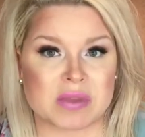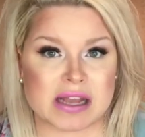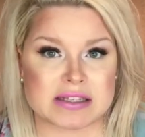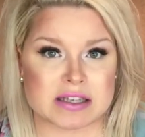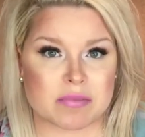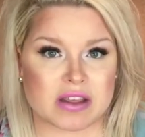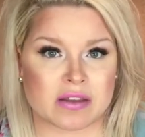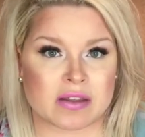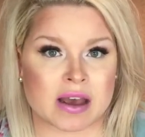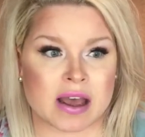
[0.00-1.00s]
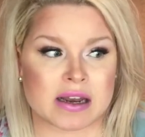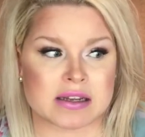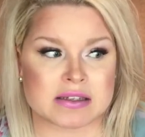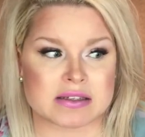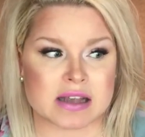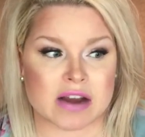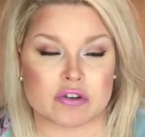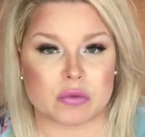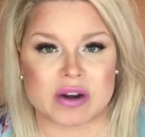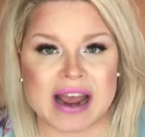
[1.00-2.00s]
it's something that is
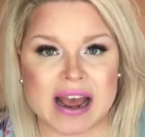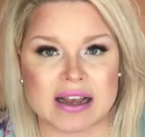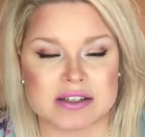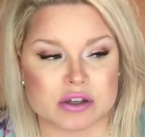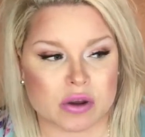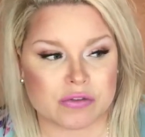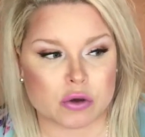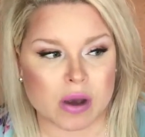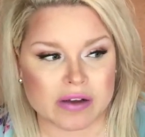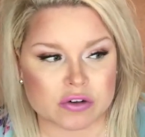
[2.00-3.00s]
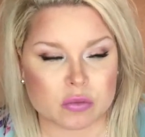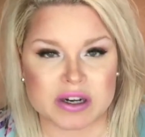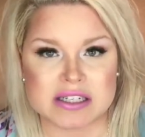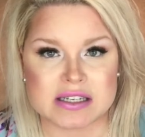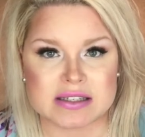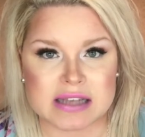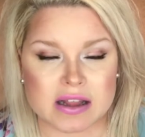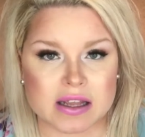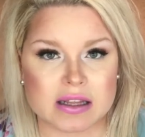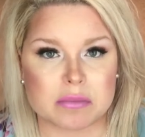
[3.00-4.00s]
everyone has. So if you ever wanted to
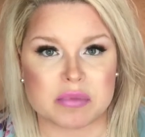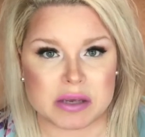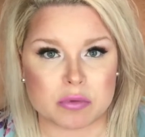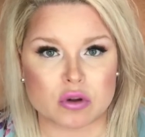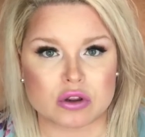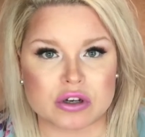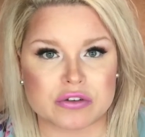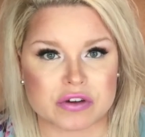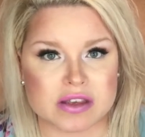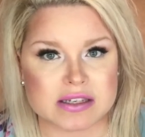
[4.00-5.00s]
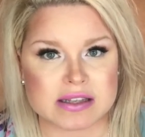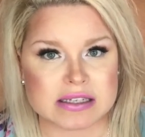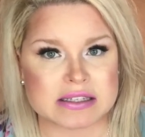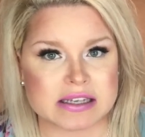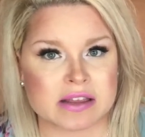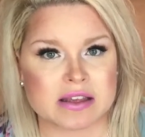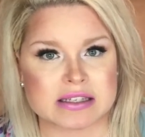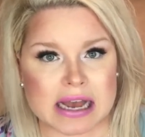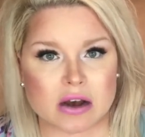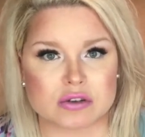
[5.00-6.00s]
sell it, people look for these. They seek
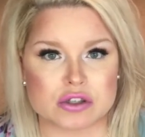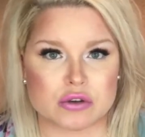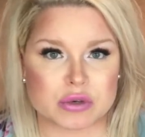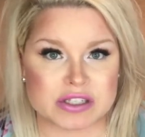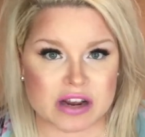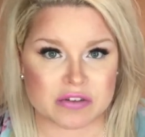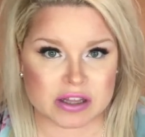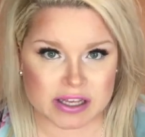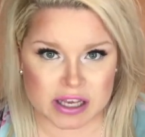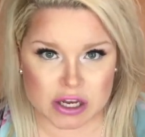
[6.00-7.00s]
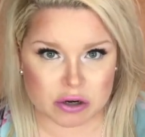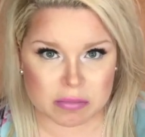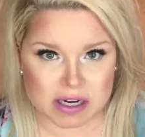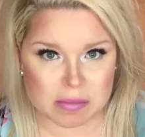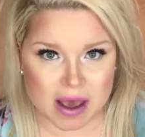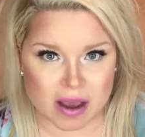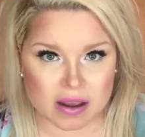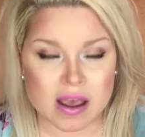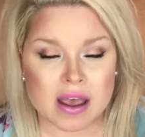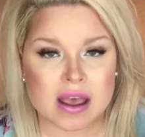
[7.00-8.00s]
these out so you could definitely get your money
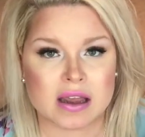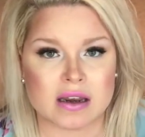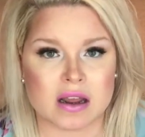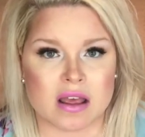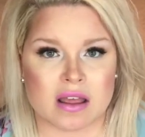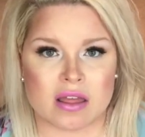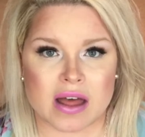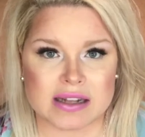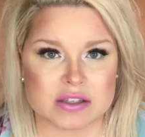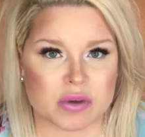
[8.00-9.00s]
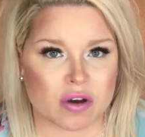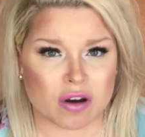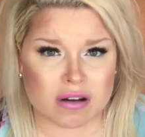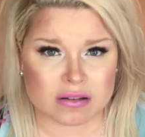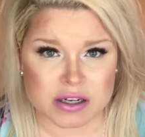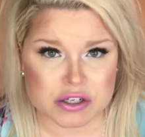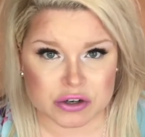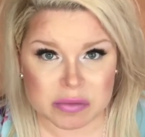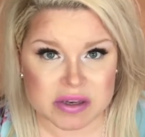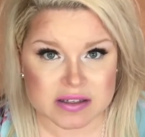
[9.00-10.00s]
back. And that's with all
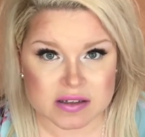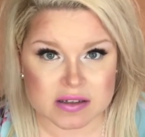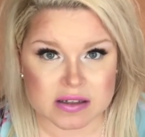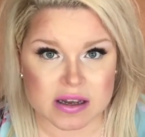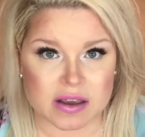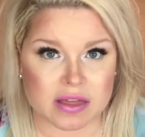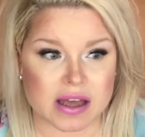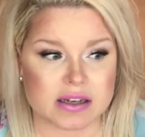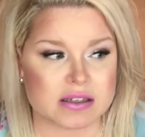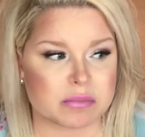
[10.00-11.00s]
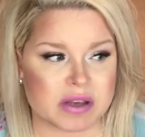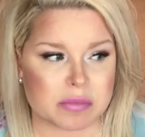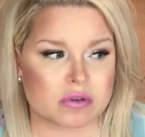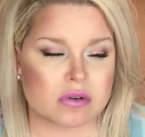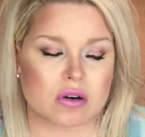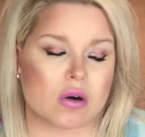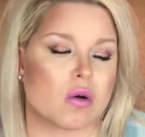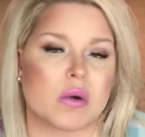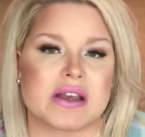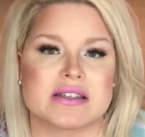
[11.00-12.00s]
luxury pieces. Like that is people are
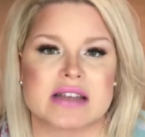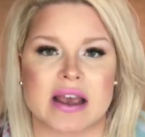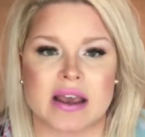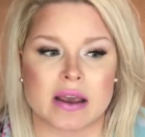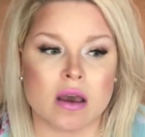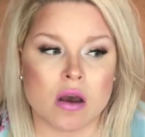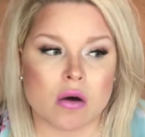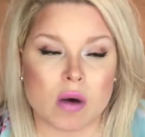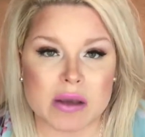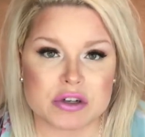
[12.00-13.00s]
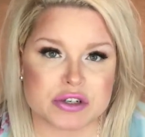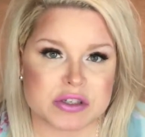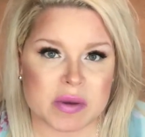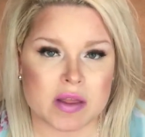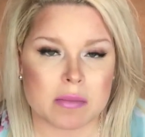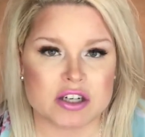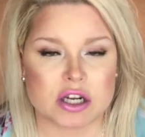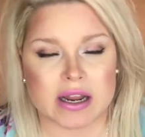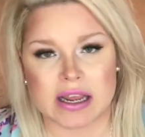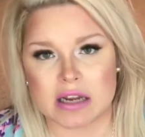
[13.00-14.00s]
always saying, "Why would you spend that much
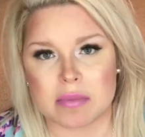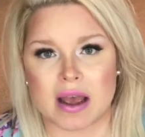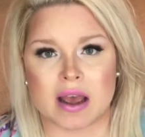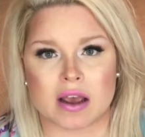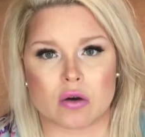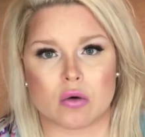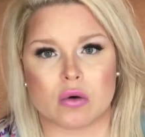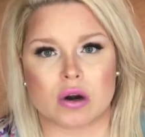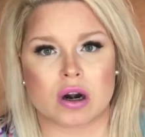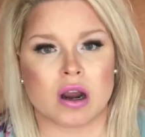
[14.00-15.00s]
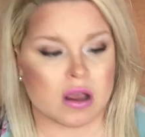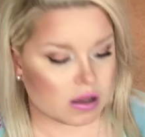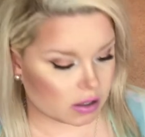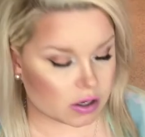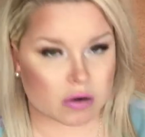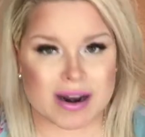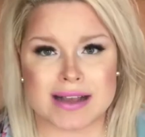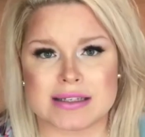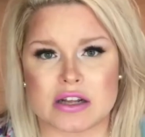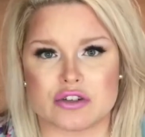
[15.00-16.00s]
on a handbag or, you know, an
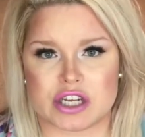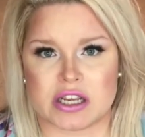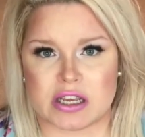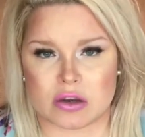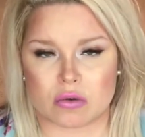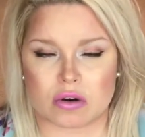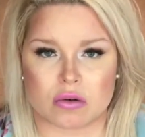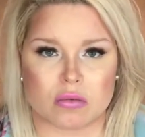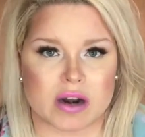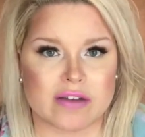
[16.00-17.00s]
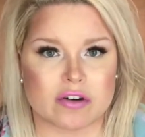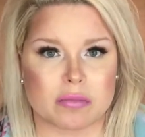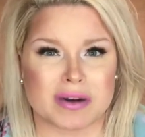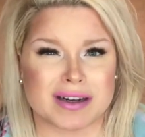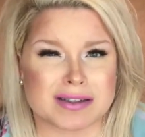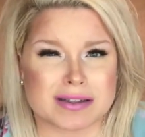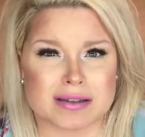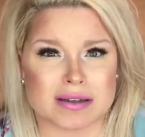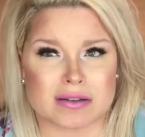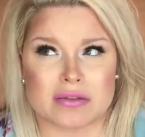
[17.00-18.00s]
SLG or whatever?" But
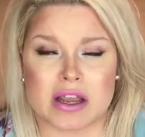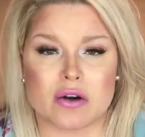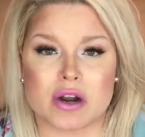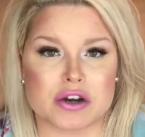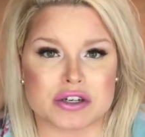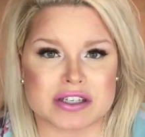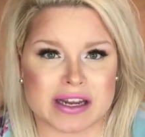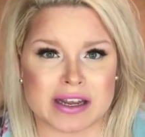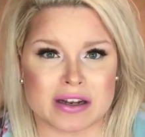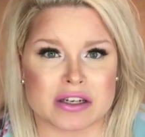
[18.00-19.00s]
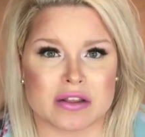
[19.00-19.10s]
it's they don't understand